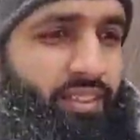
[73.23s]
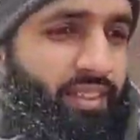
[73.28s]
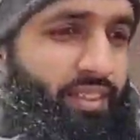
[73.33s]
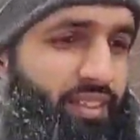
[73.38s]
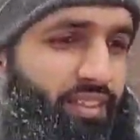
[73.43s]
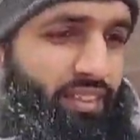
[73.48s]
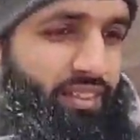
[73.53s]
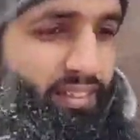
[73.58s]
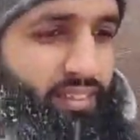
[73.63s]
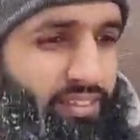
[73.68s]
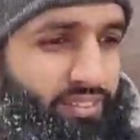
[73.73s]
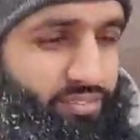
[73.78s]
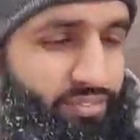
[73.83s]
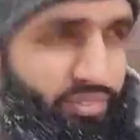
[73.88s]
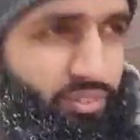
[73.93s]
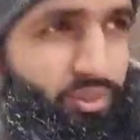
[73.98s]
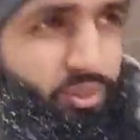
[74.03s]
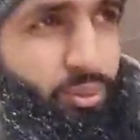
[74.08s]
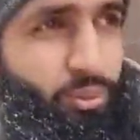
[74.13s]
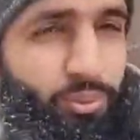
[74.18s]
This
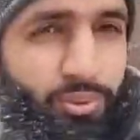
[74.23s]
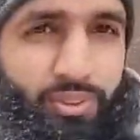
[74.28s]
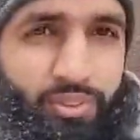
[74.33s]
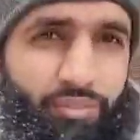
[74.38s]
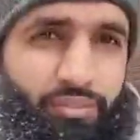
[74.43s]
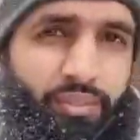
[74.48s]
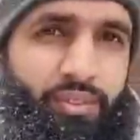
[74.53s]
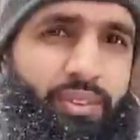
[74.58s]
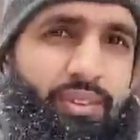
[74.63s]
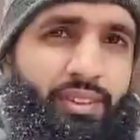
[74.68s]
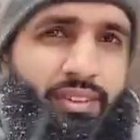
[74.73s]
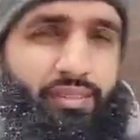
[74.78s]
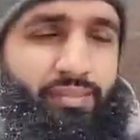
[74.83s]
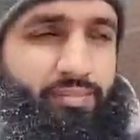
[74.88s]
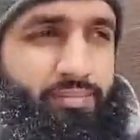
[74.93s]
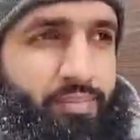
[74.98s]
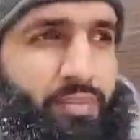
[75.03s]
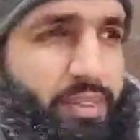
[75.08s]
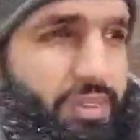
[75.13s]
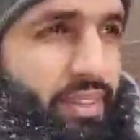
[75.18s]
floor wasn't really
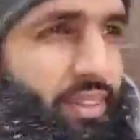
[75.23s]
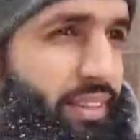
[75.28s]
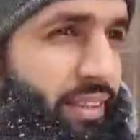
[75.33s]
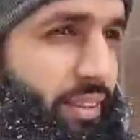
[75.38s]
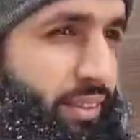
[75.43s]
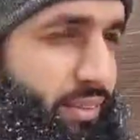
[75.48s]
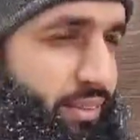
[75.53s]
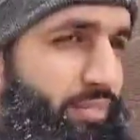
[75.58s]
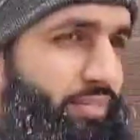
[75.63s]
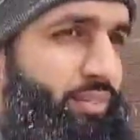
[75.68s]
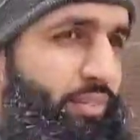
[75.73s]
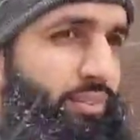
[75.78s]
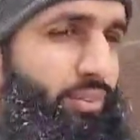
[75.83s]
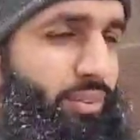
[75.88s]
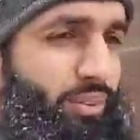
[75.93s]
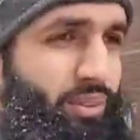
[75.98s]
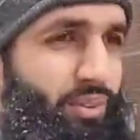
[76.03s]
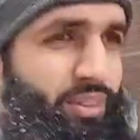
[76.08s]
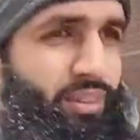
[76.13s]
designed for